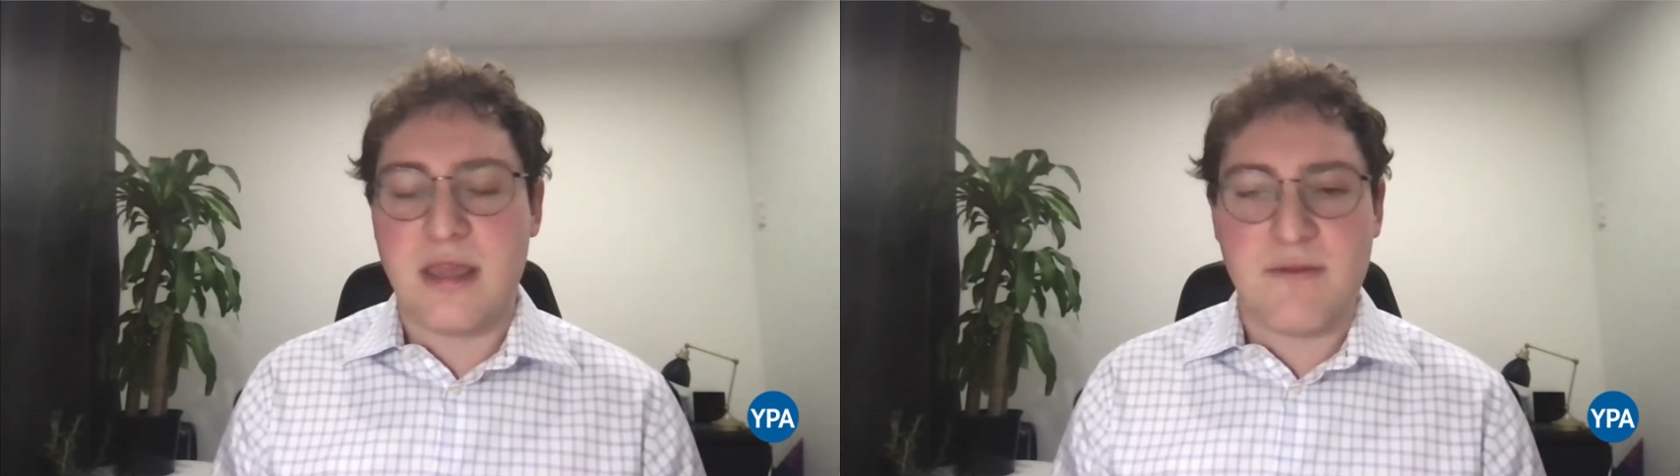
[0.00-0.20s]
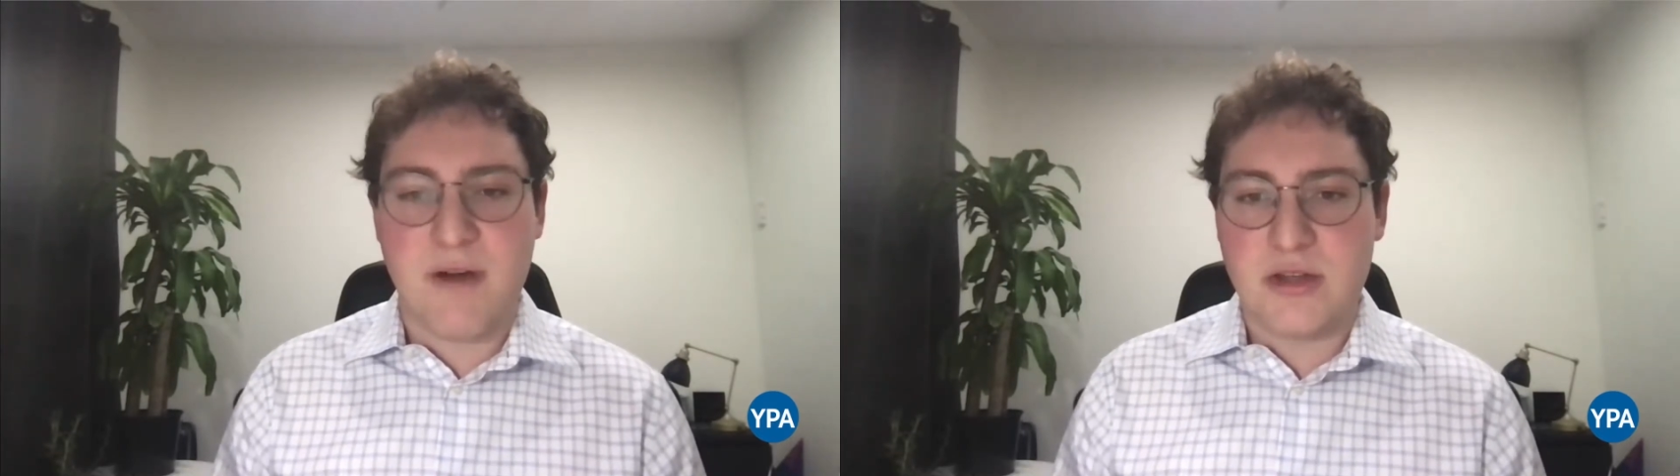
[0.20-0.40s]

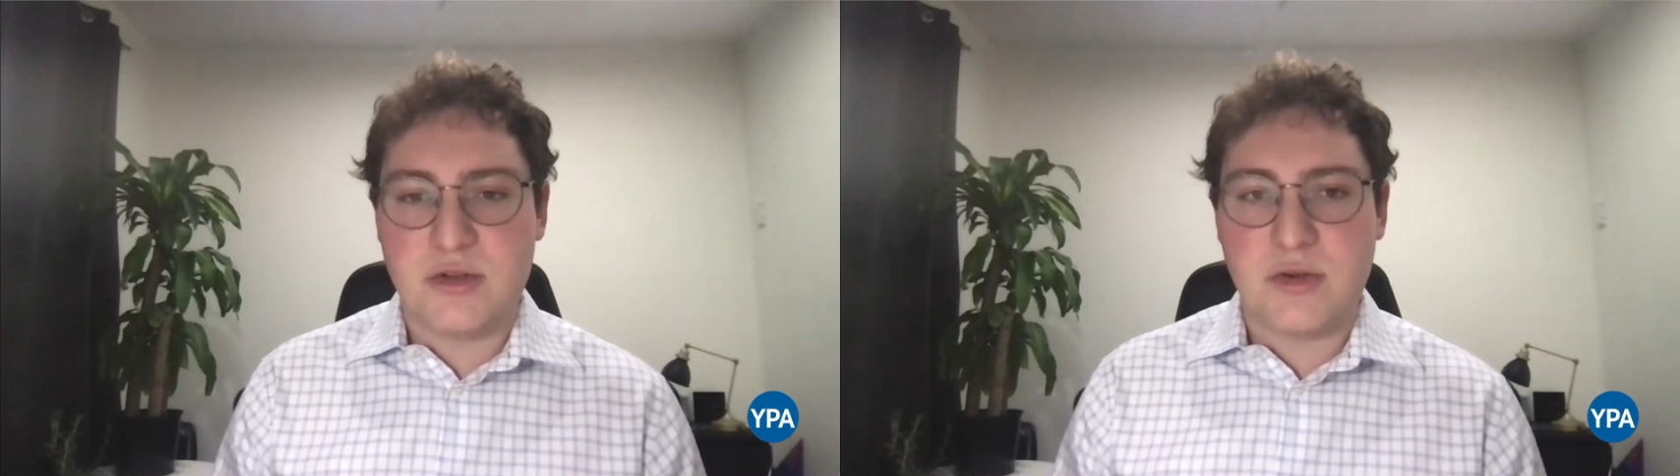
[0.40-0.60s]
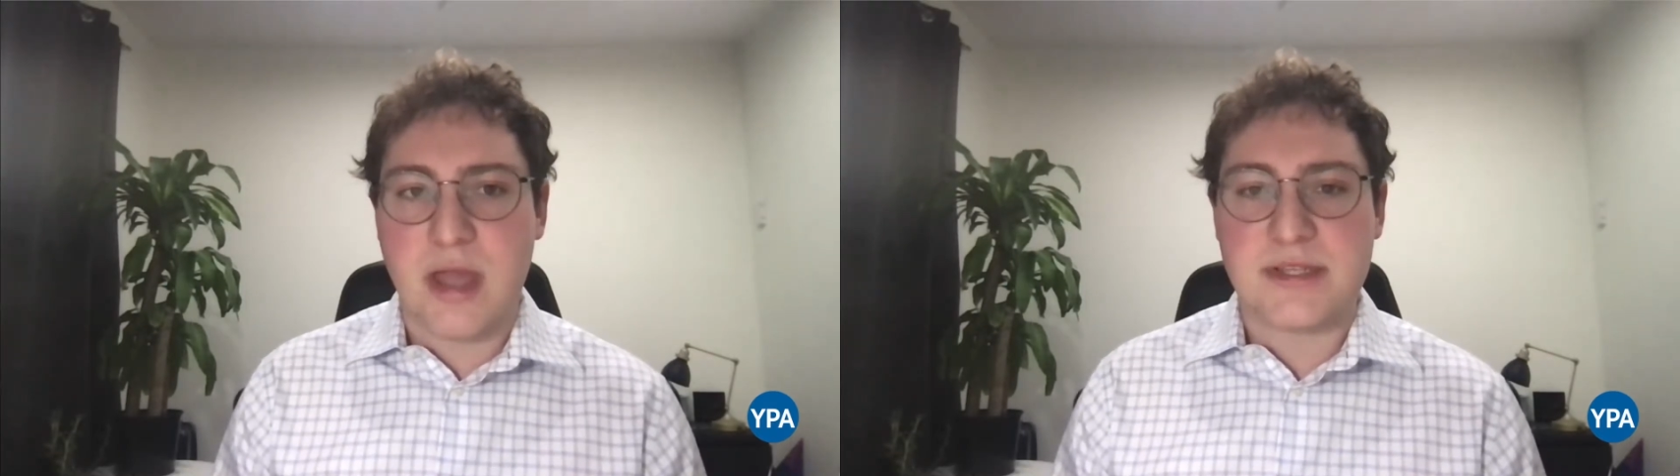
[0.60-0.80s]
Ivan
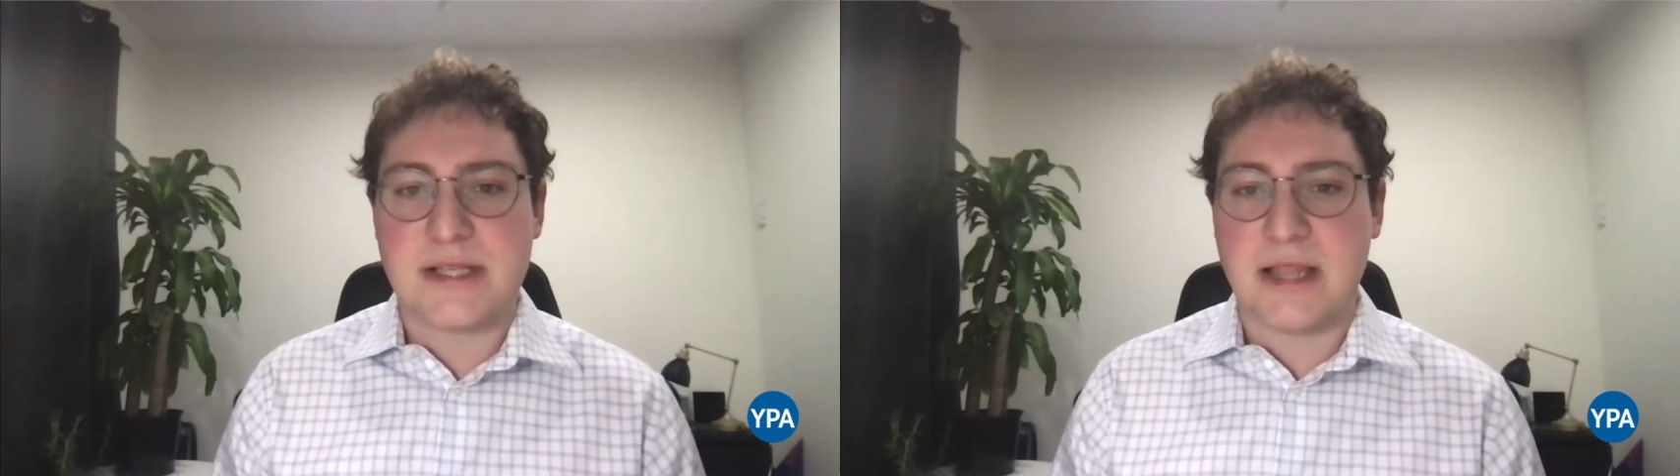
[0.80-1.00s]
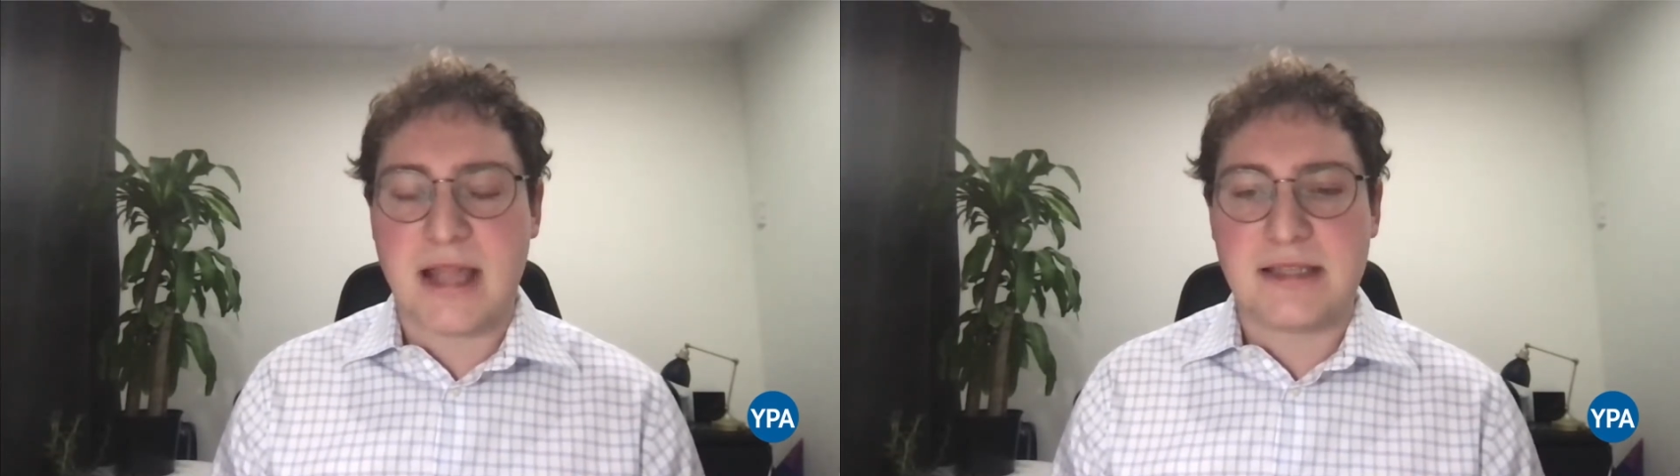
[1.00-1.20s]
Duque was
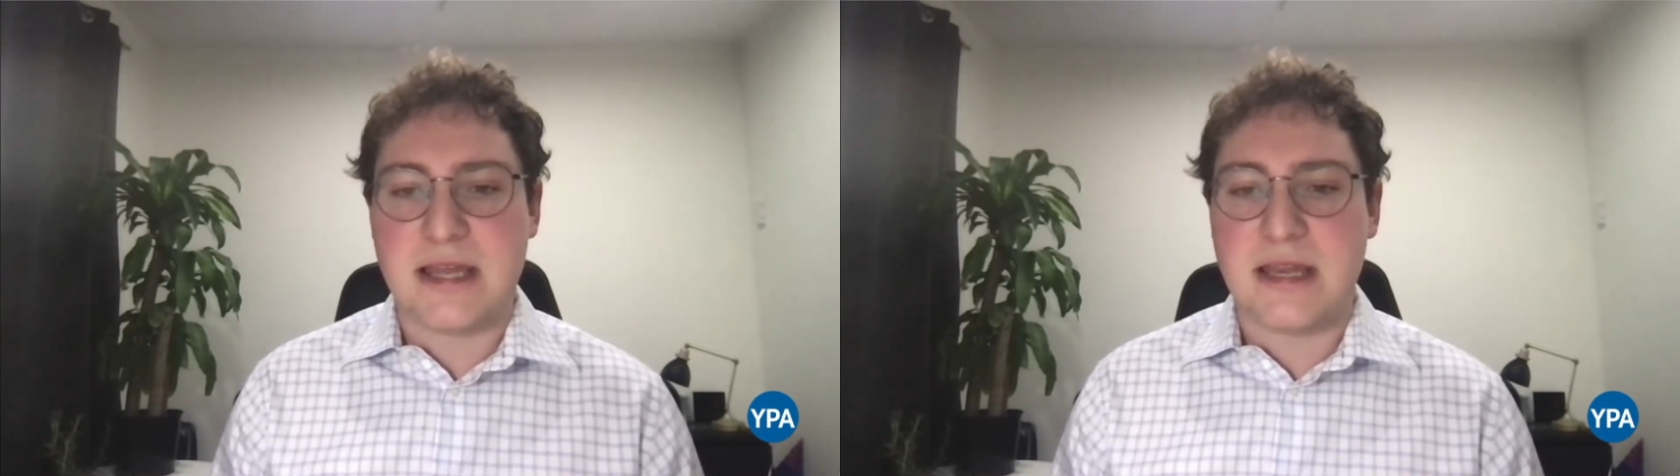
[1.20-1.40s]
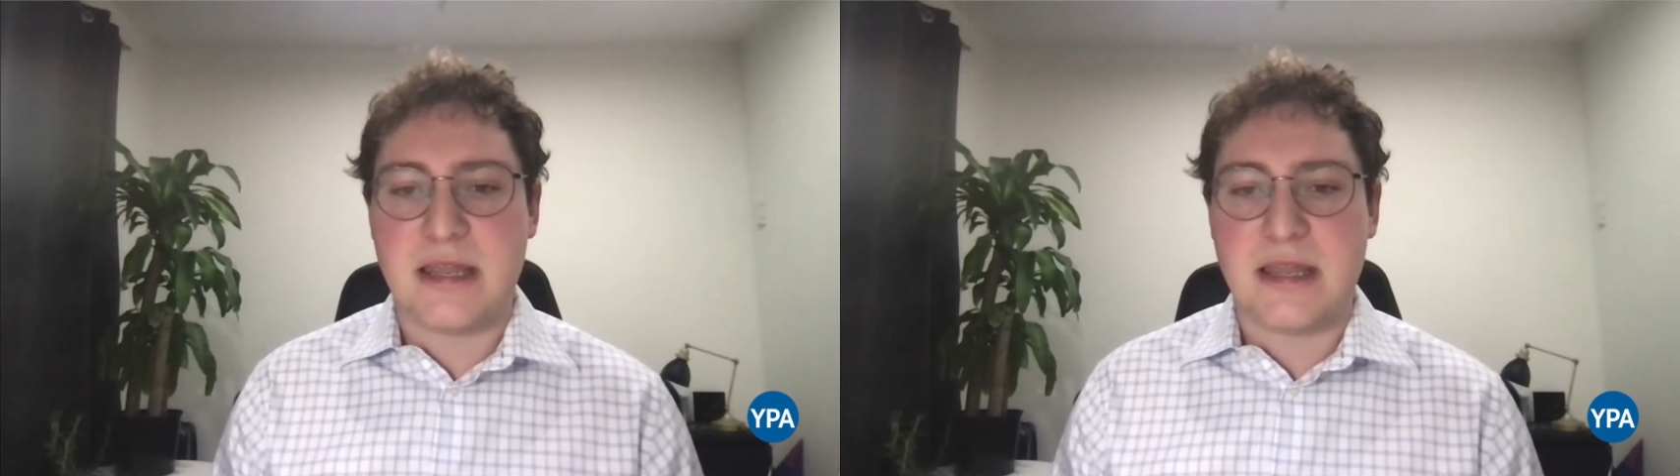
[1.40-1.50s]
elected,